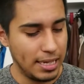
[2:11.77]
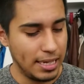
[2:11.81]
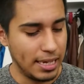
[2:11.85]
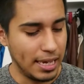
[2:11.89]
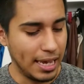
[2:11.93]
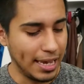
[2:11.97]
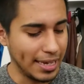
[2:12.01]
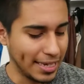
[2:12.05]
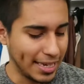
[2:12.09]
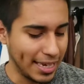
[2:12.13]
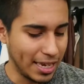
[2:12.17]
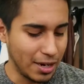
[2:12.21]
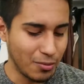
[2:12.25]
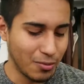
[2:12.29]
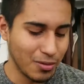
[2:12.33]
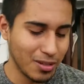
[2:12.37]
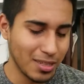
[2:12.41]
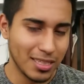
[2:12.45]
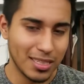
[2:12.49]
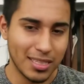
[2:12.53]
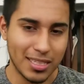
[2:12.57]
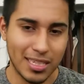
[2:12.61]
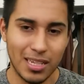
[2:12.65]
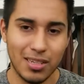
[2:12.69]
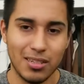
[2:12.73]
I can't really
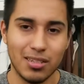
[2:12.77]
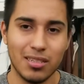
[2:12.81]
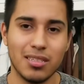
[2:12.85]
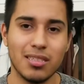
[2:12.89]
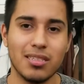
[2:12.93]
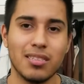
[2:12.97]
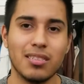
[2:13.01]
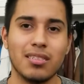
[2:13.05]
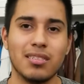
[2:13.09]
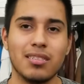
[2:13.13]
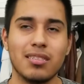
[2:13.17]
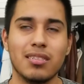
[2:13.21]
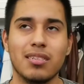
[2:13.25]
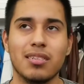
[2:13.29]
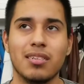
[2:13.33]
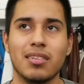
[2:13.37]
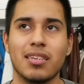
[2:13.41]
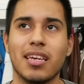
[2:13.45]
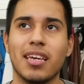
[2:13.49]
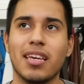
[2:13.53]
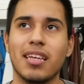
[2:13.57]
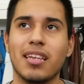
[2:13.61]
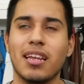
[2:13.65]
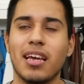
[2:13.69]
tell because, again,